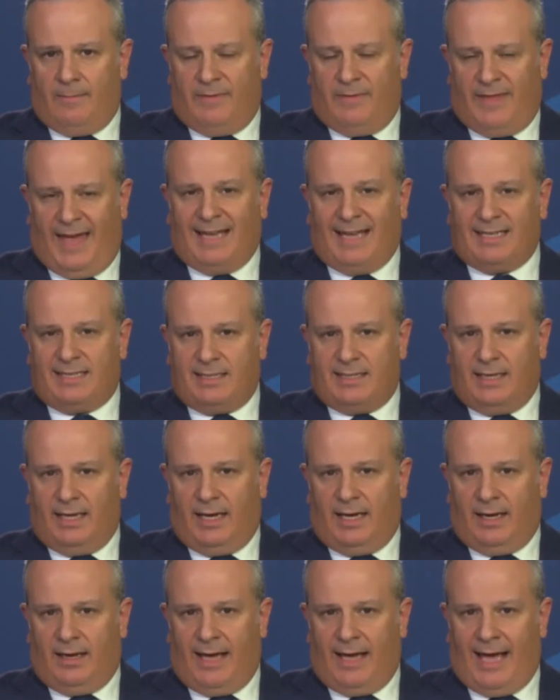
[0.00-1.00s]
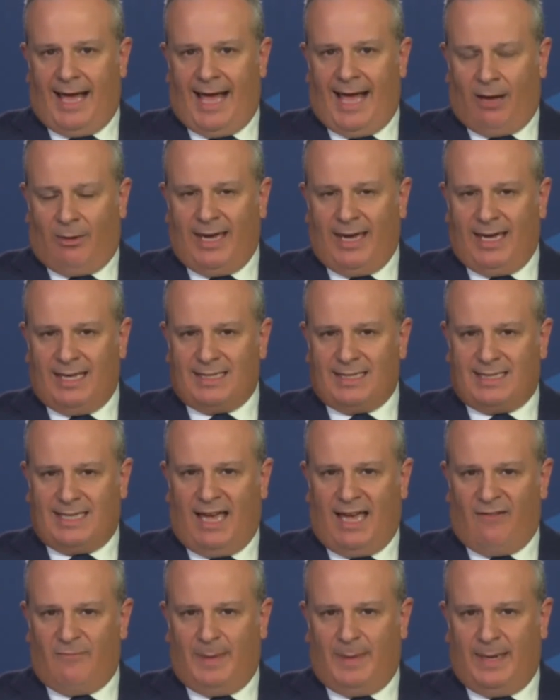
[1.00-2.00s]
that our hits
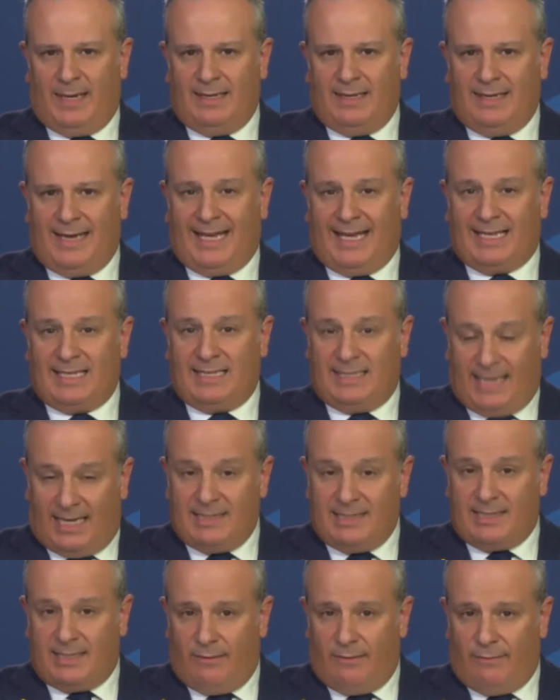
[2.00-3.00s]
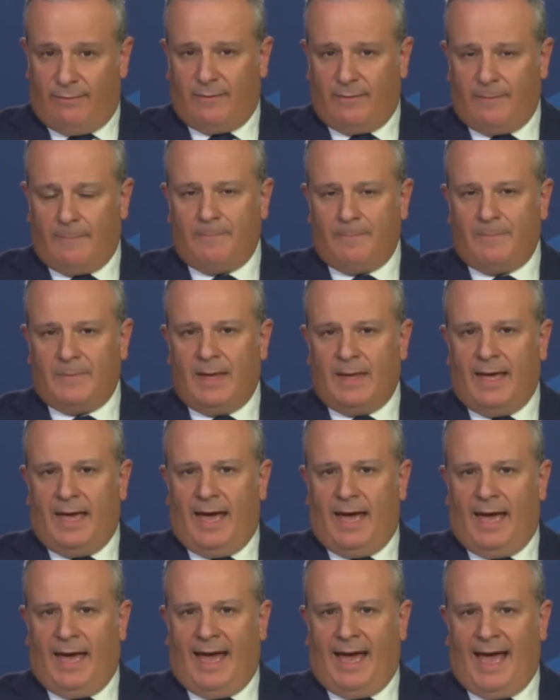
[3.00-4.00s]
have been extensive,
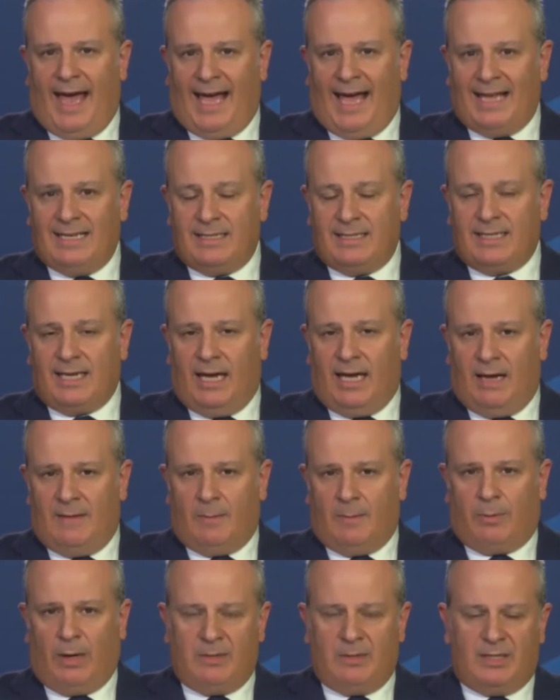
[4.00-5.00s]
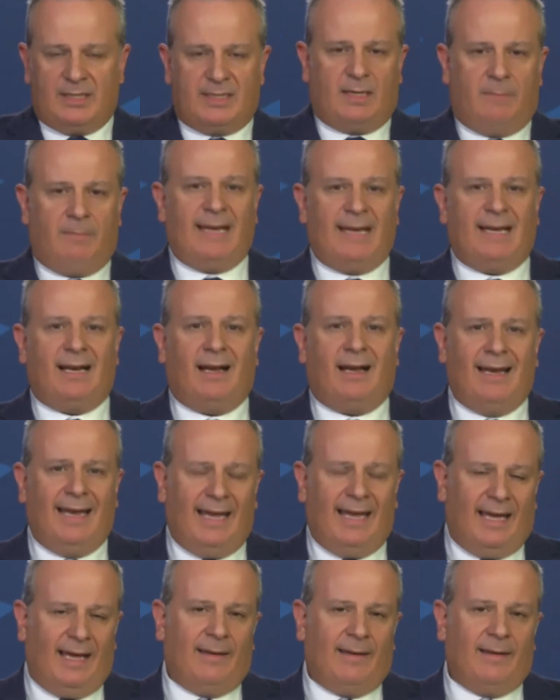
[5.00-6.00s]
and the Prime Minister made
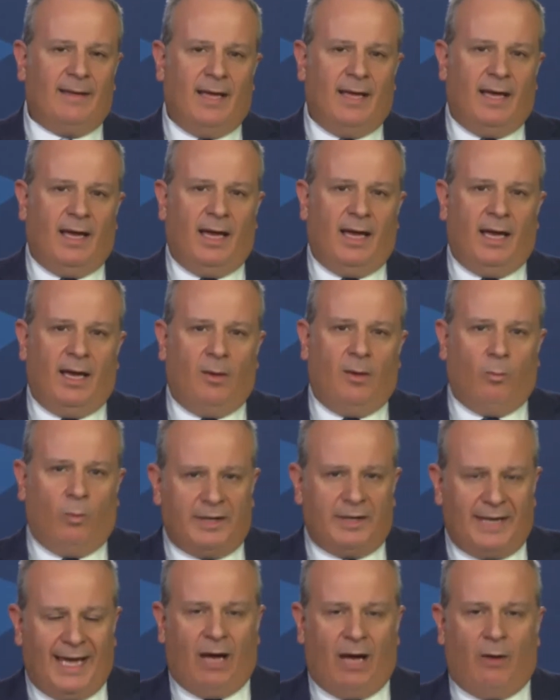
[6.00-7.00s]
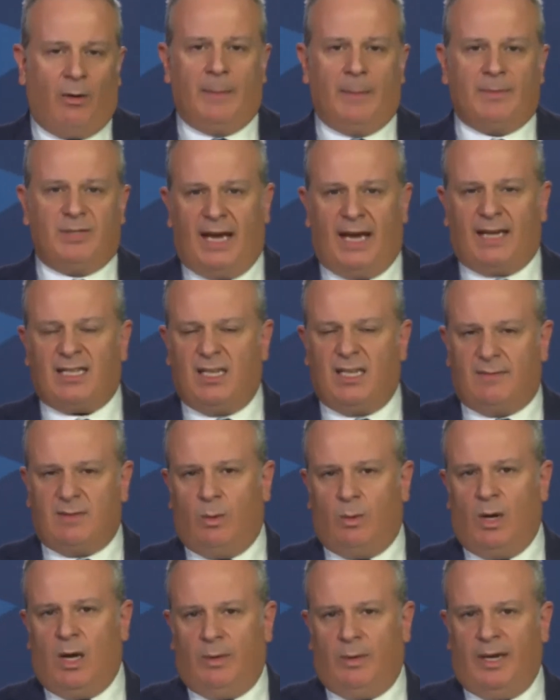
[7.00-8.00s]
clear what our objectives
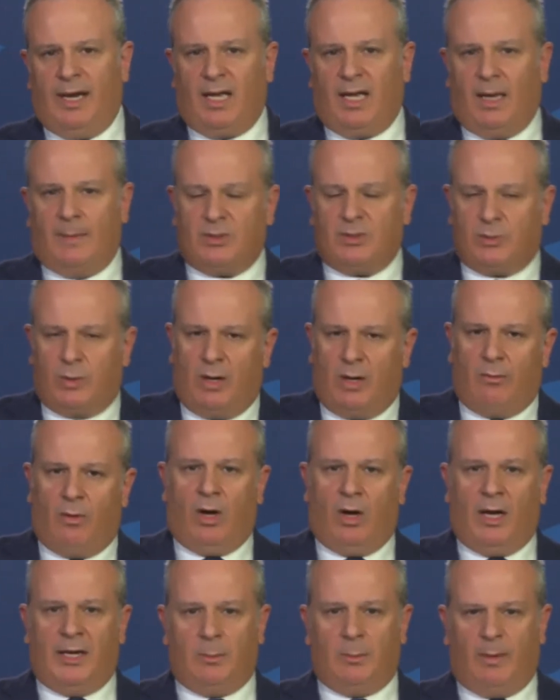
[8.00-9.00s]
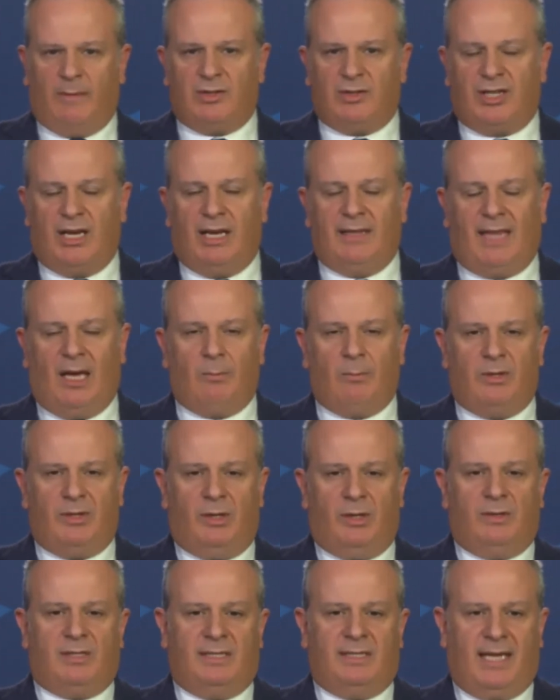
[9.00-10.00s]
were when it comes to Iran, and we've shared that with
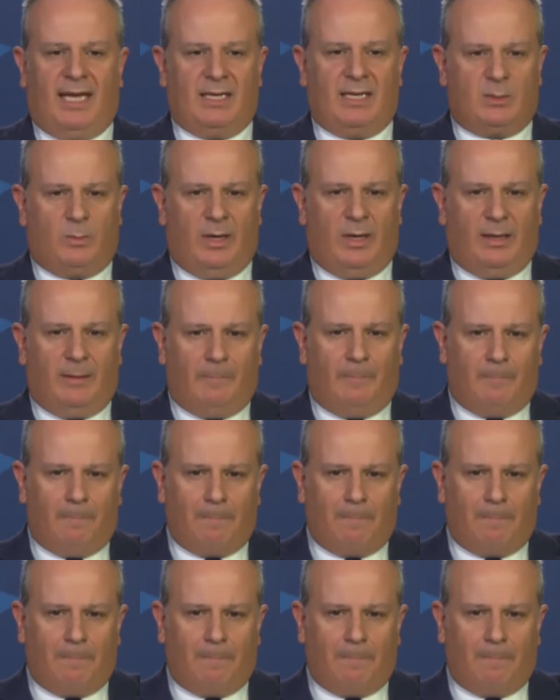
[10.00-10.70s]
you today as well.